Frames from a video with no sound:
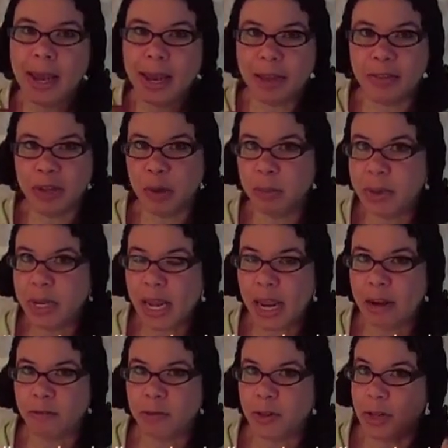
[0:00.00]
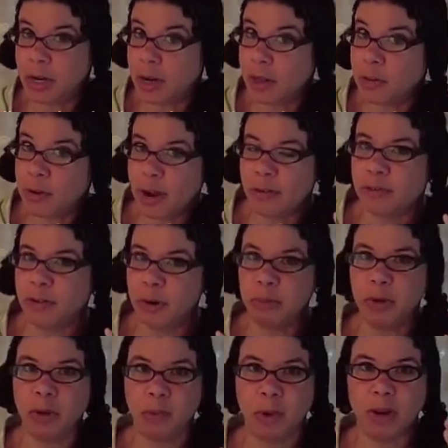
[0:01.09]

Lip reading: And then a big handful in another after I'm done